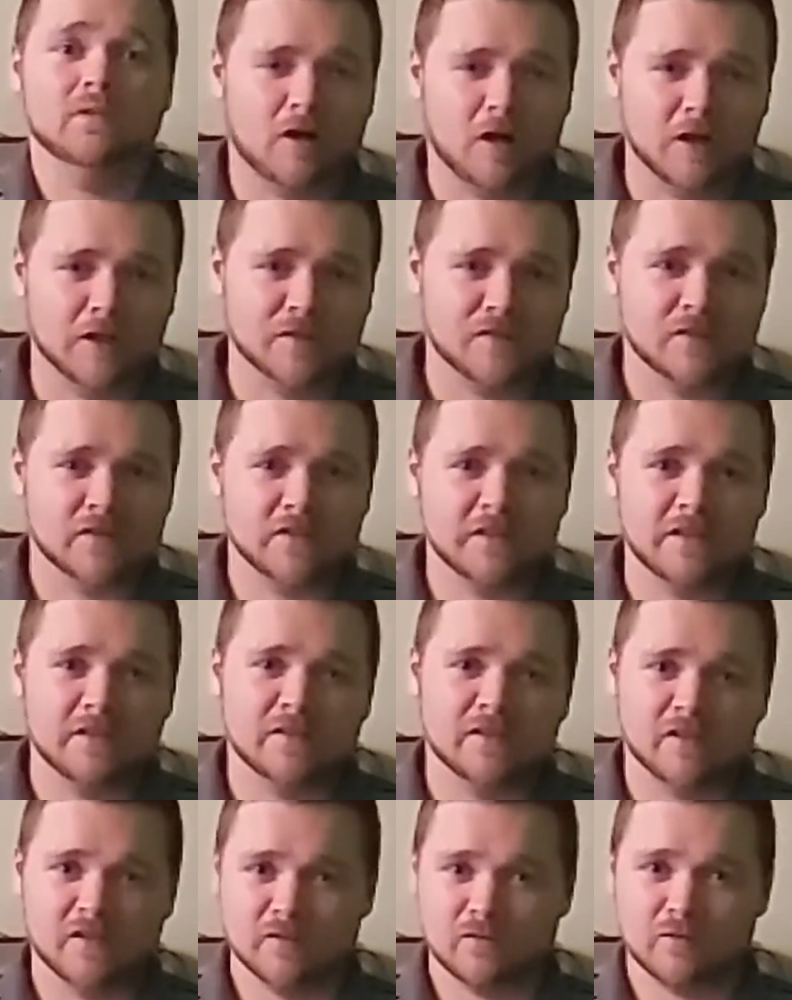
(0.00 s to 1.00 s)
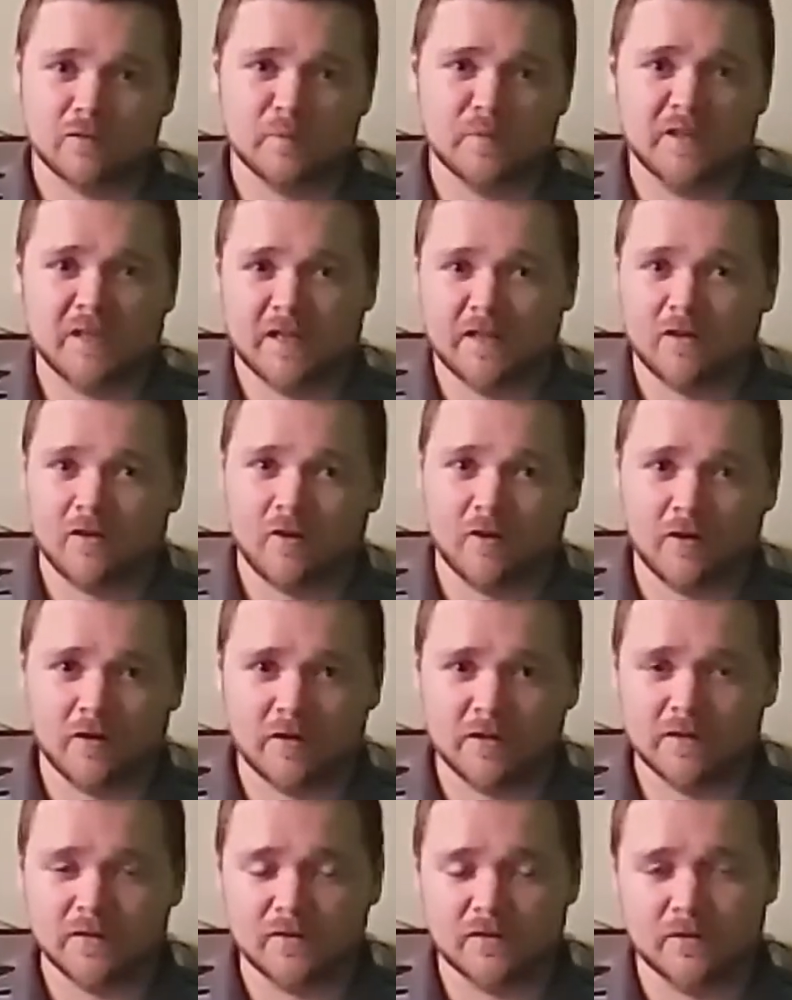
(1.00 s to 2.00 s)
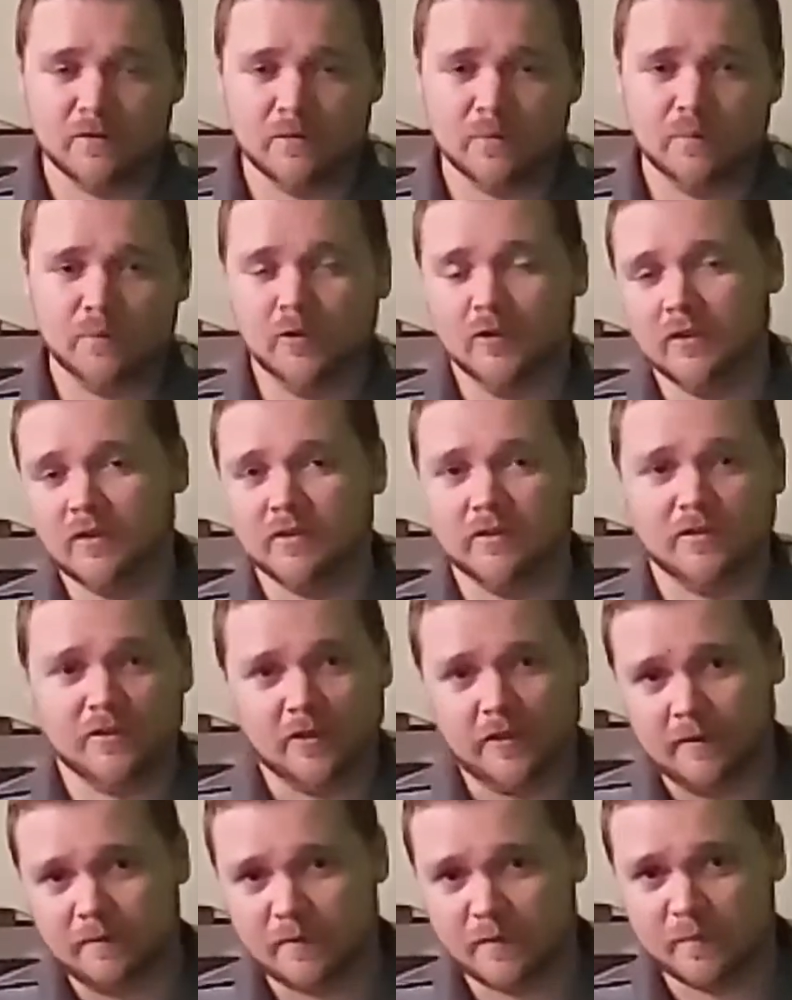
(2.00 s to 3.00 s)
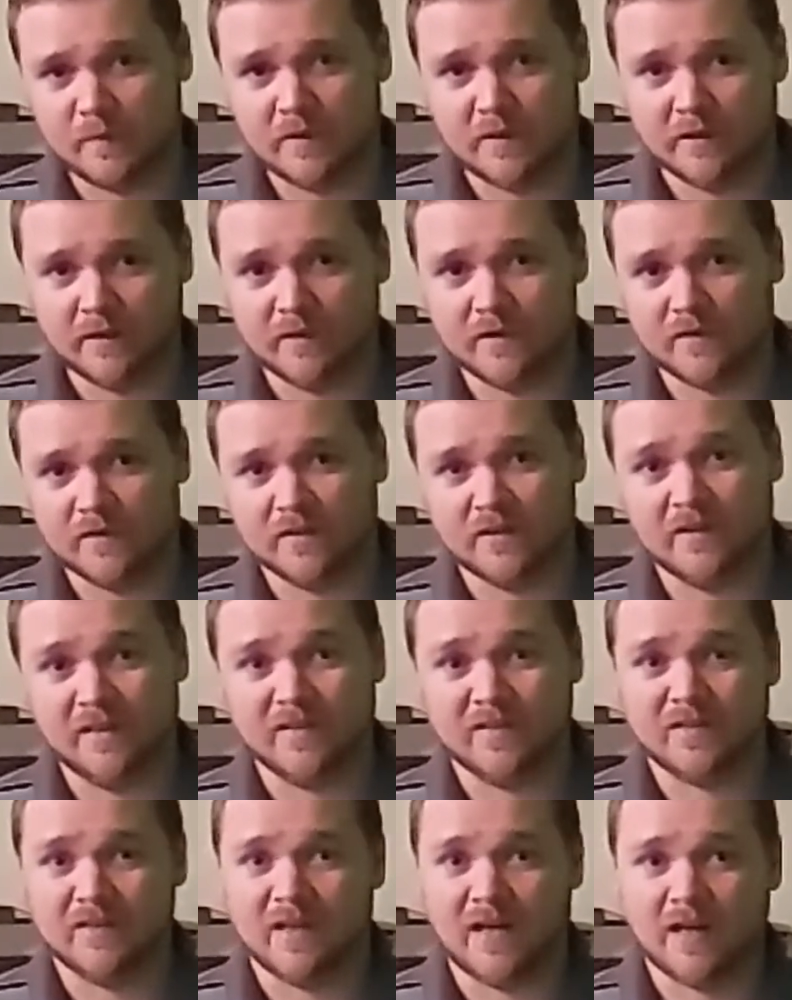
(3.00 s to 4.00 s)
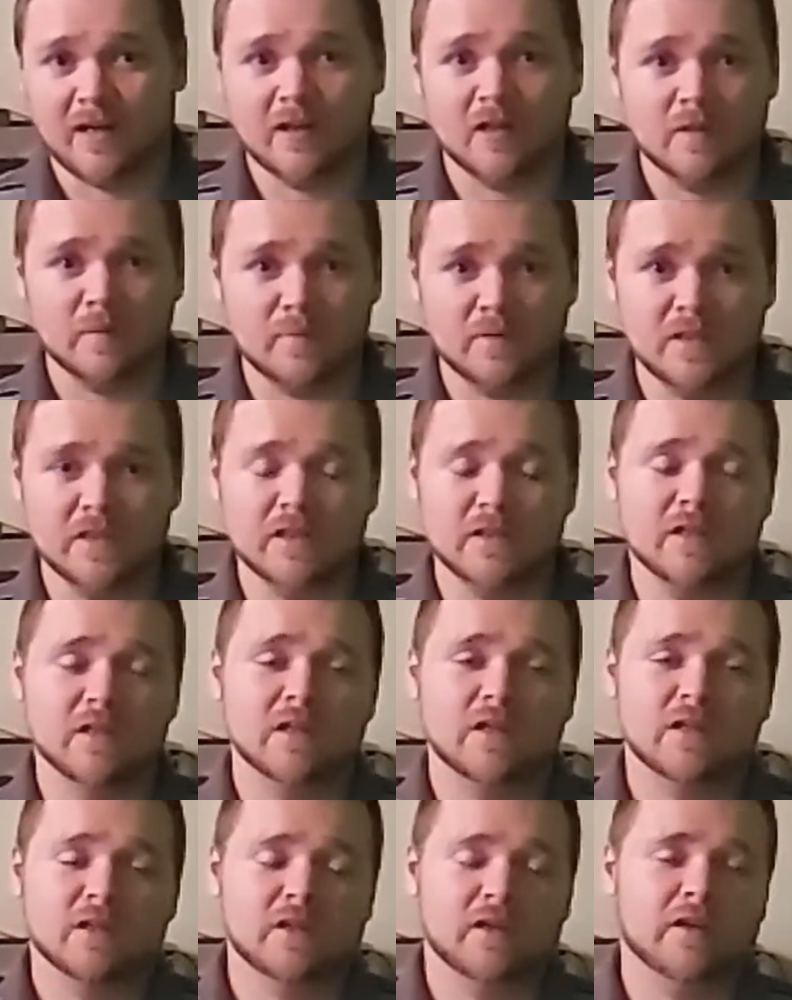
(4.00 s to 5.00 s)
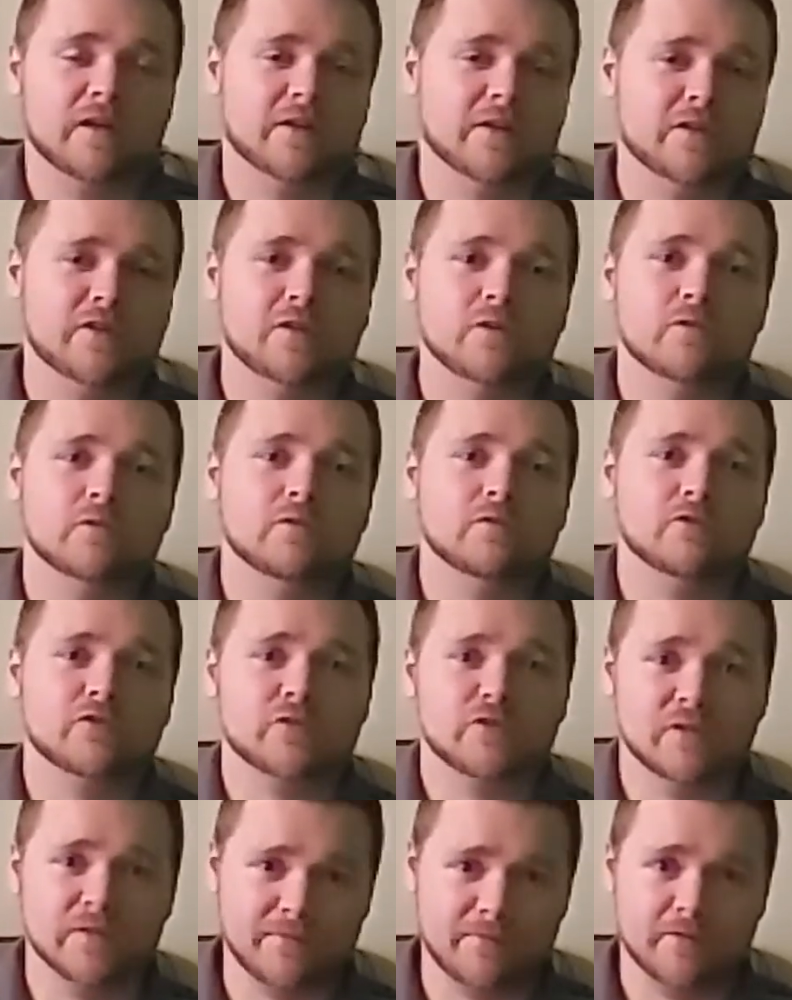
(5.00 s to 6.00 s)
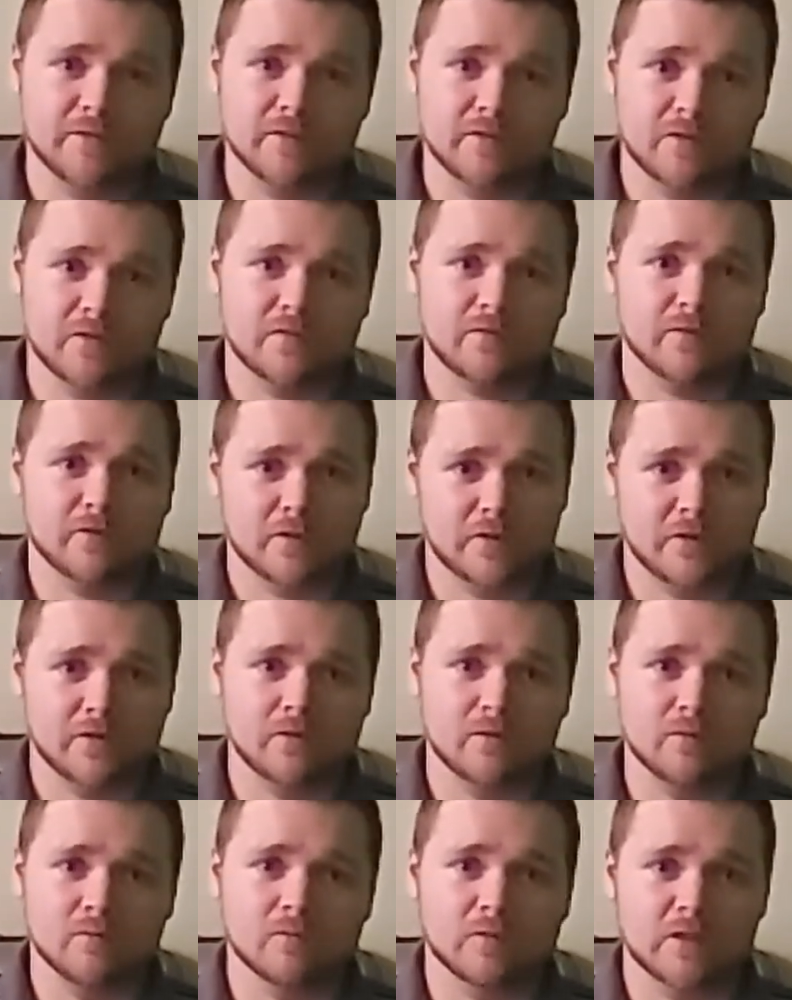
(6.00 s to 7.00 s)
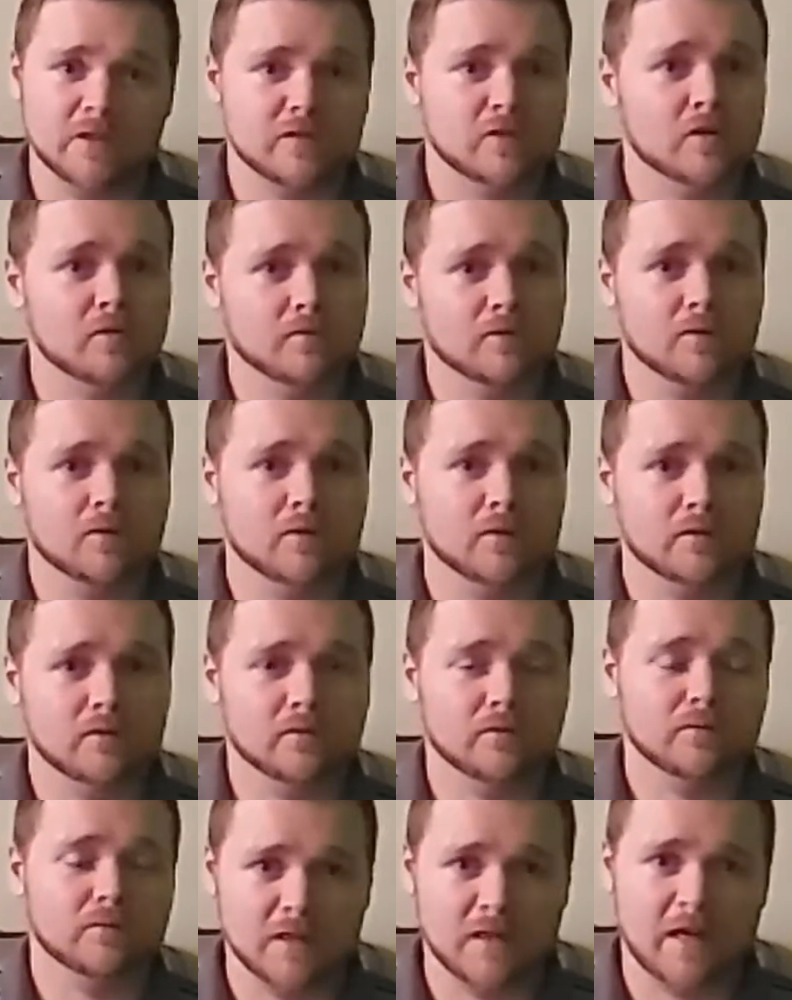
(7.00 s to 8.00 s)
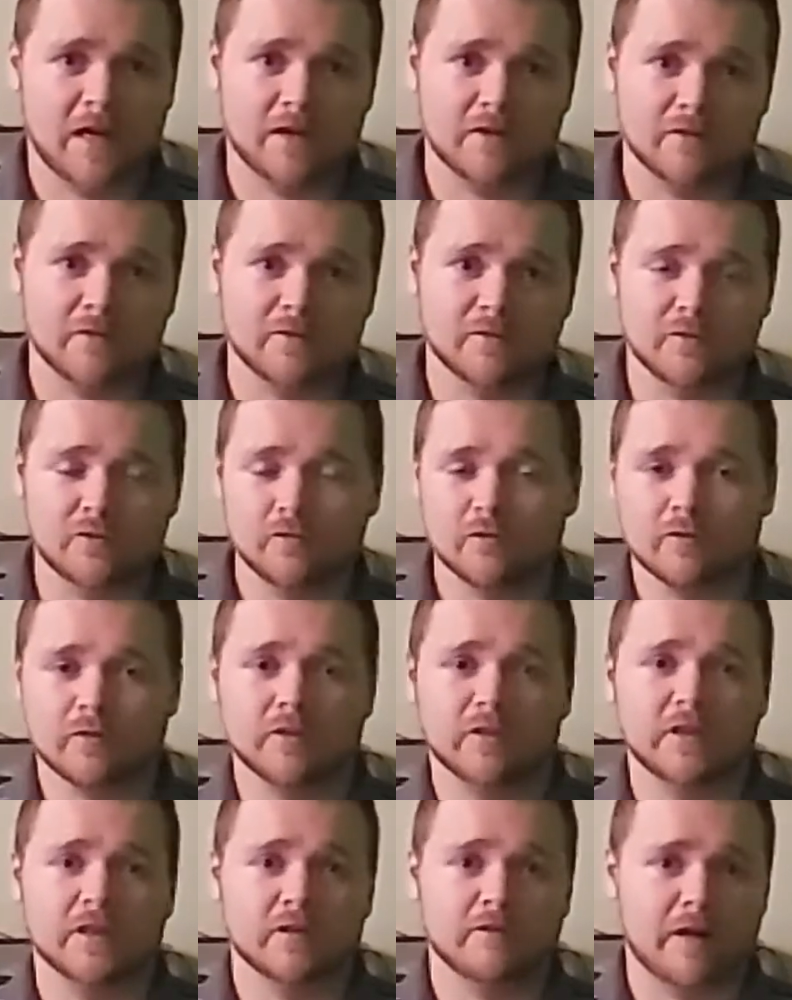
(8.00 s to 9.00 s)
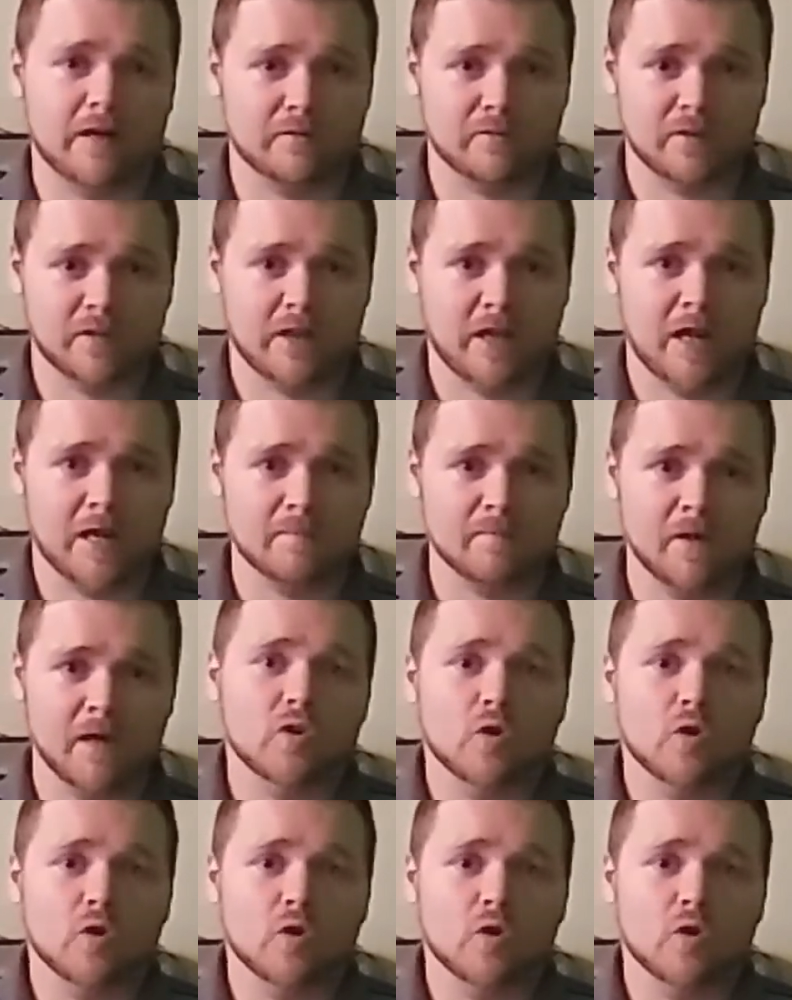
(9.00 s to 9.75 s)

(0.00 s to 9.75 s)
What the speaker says: Honestly, this is going to be kind of hard to put into terms because it's not going to be a huge difference for you when it's overall how you're going to interact with the game.